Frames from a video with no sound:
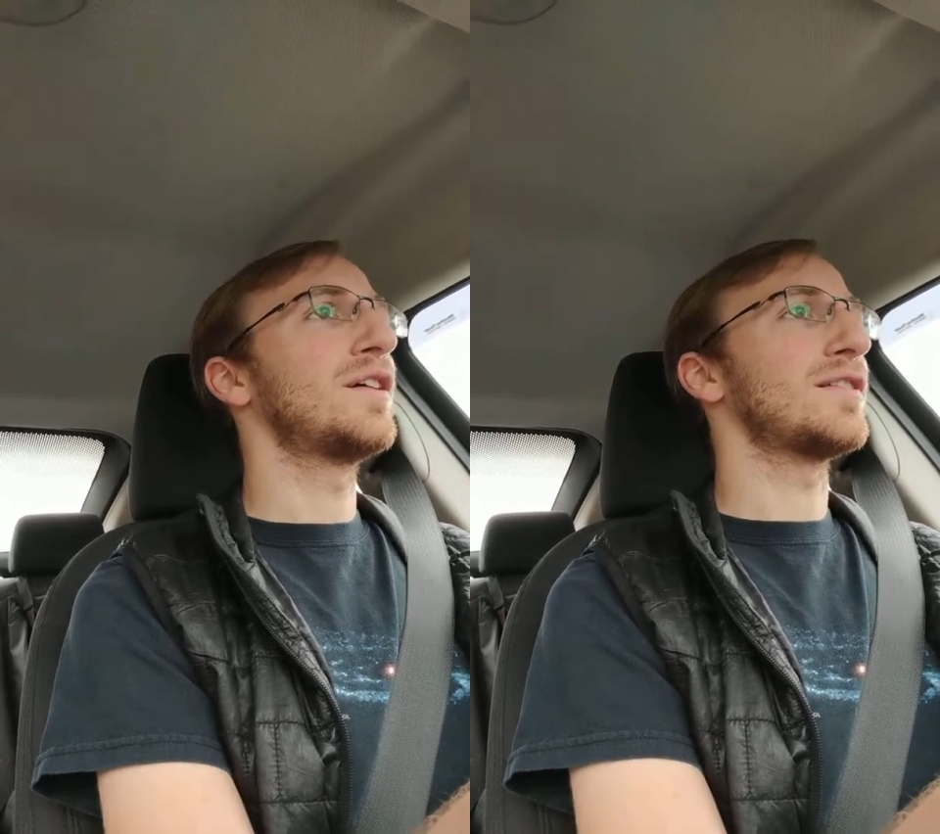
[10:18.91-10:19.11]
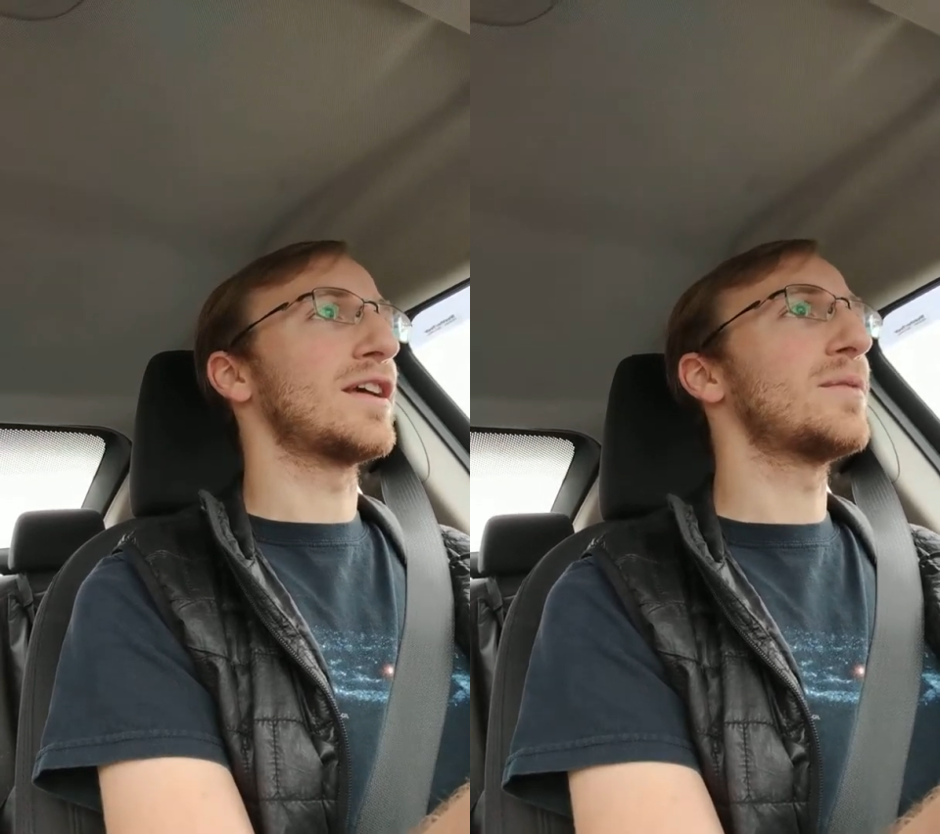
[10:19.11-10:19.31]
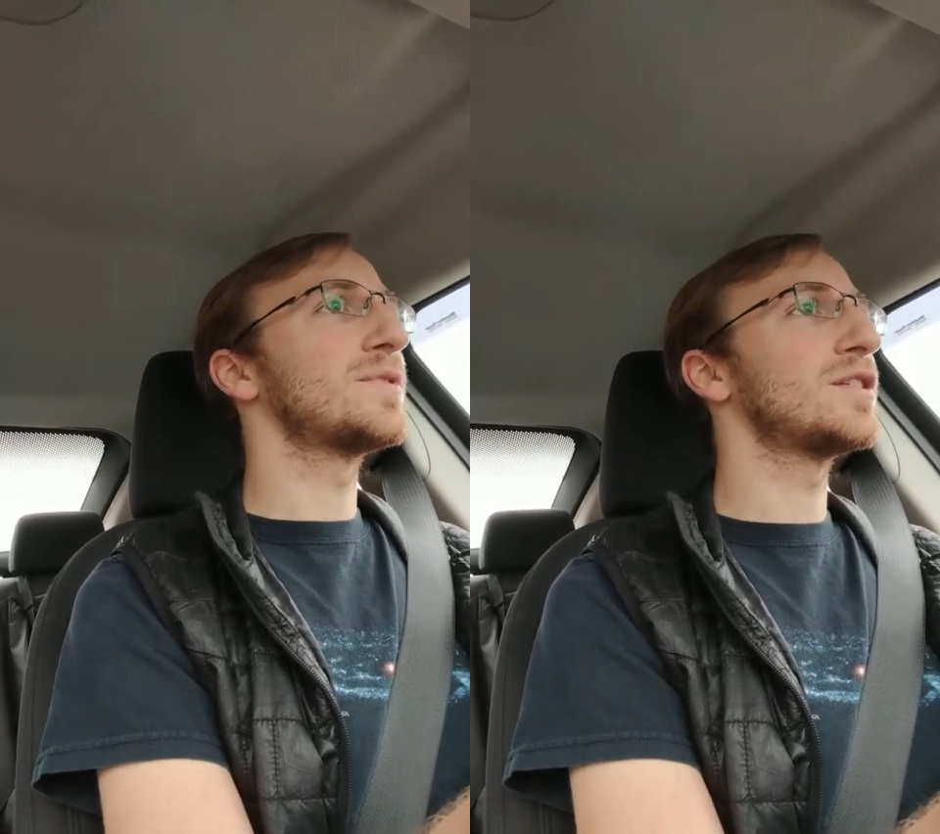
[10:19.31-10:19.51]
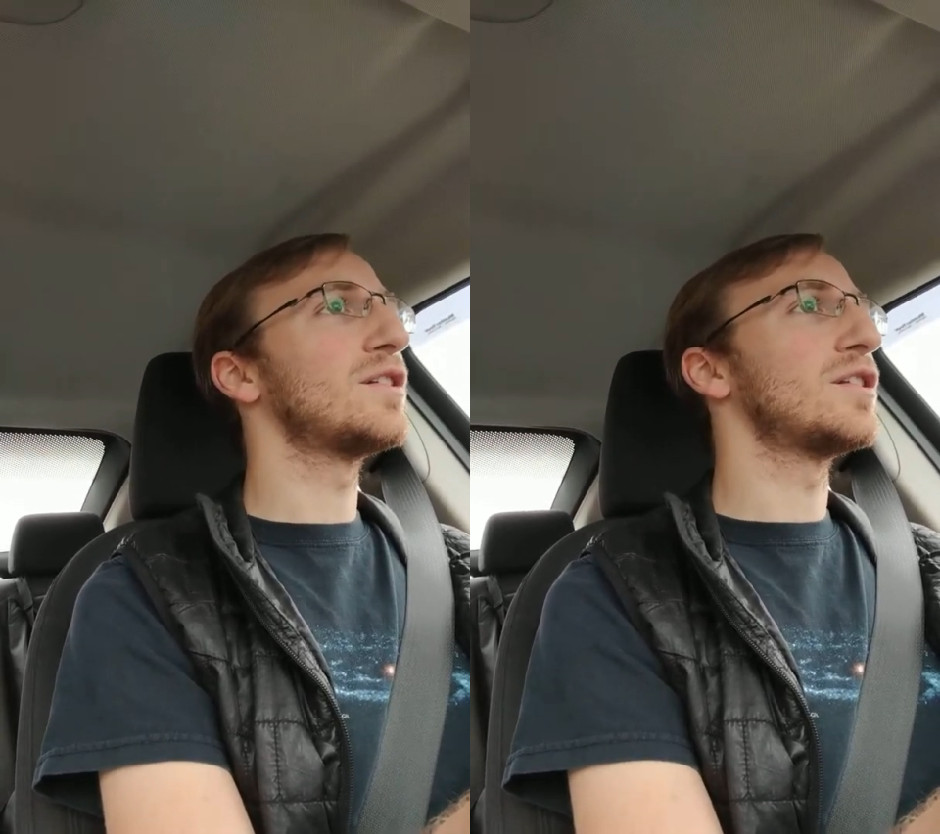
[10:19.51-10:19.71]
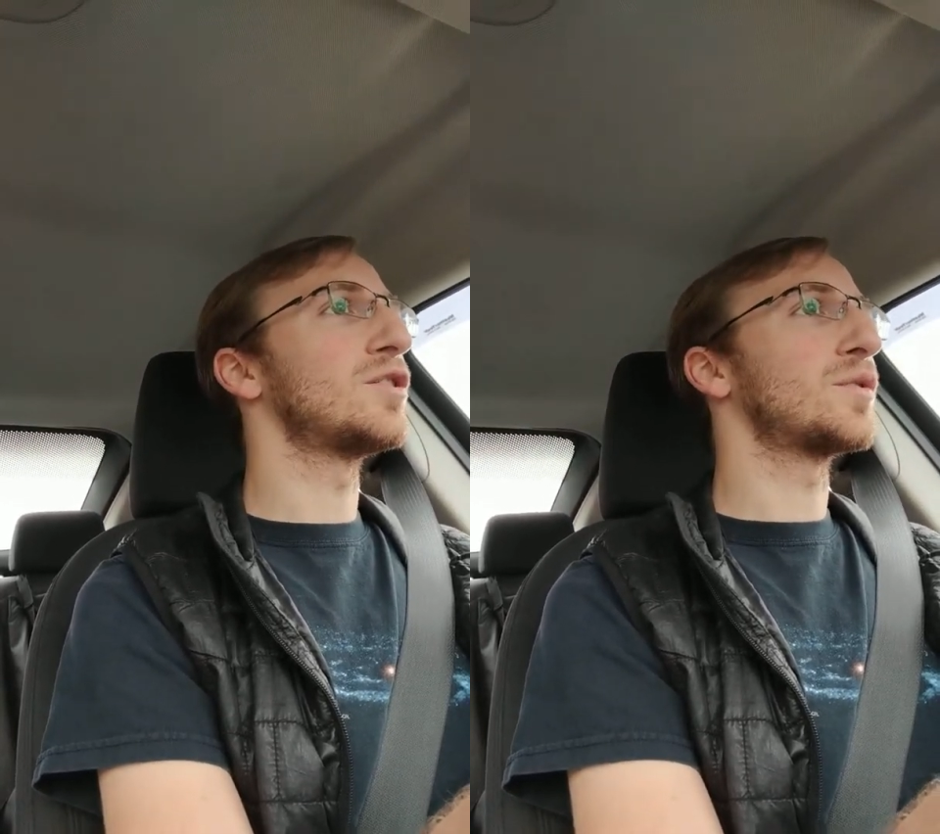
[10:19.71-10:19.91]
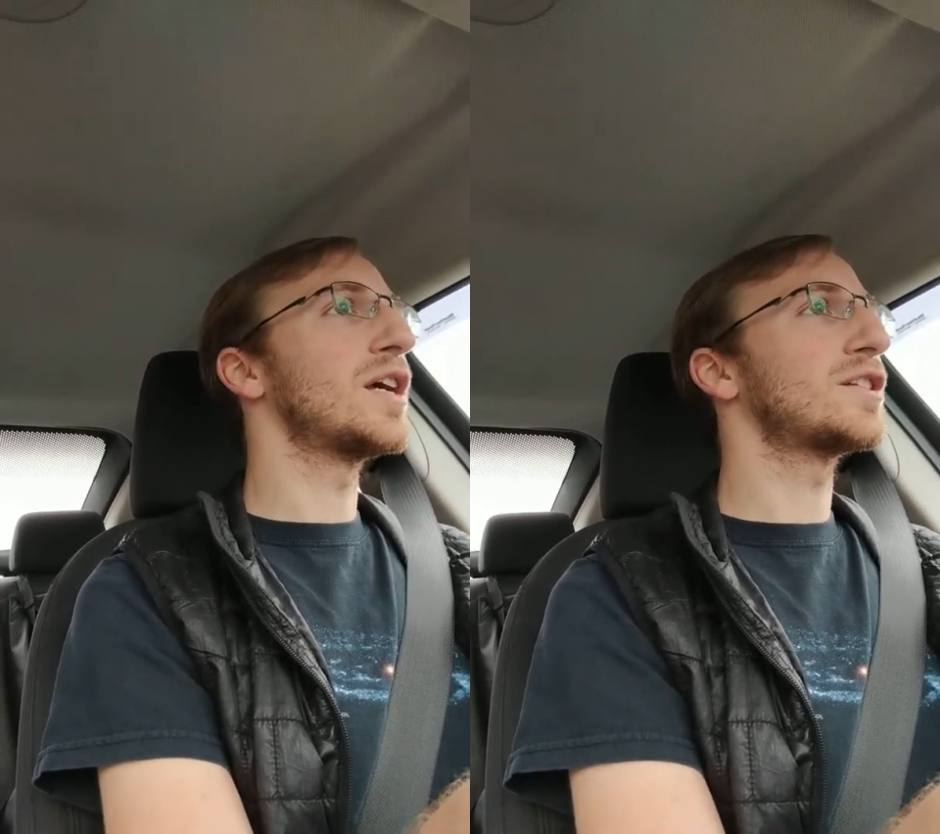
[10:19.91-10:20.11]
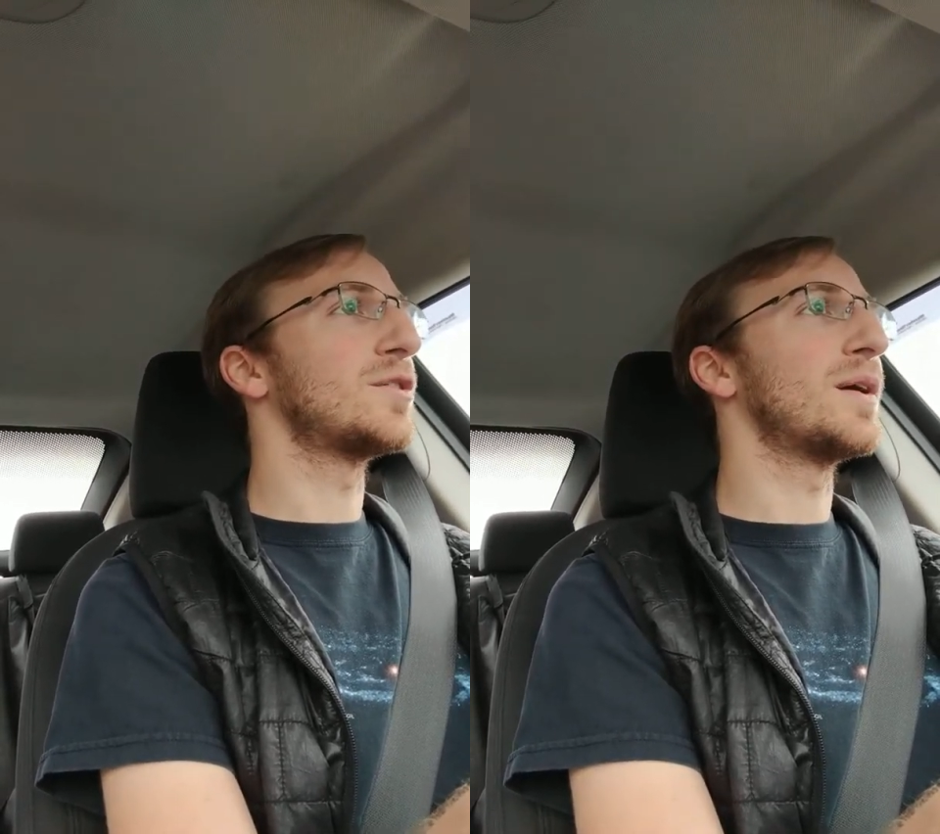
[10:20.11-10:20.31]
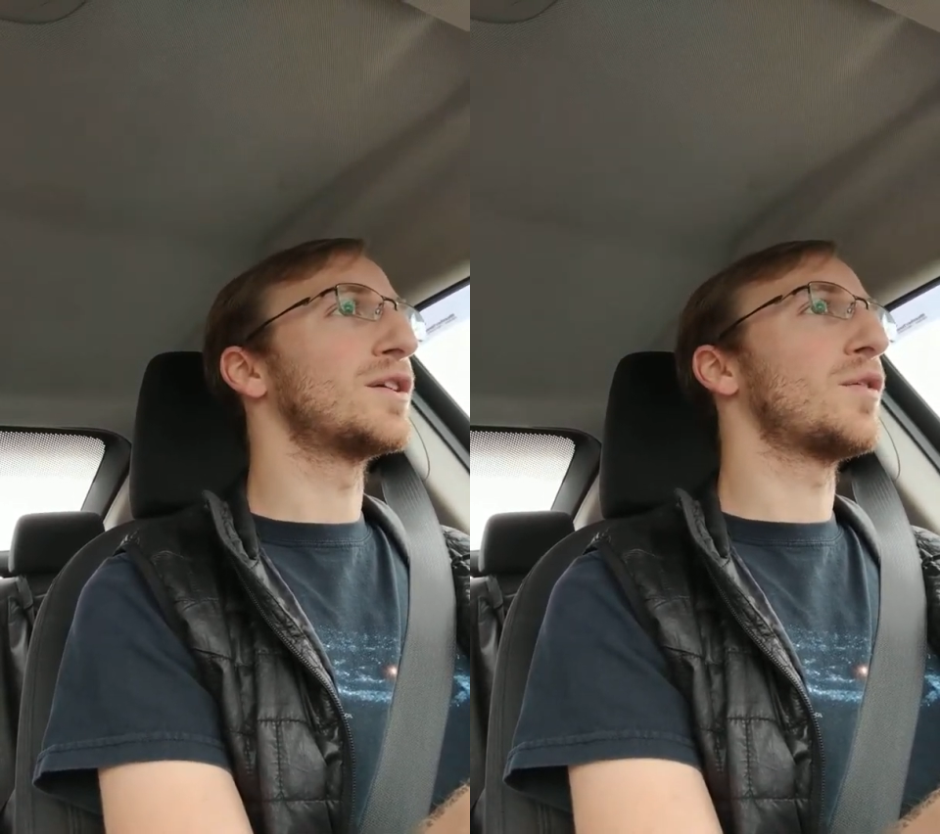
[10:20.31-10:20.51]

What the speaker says: Because I am still a little reluctant about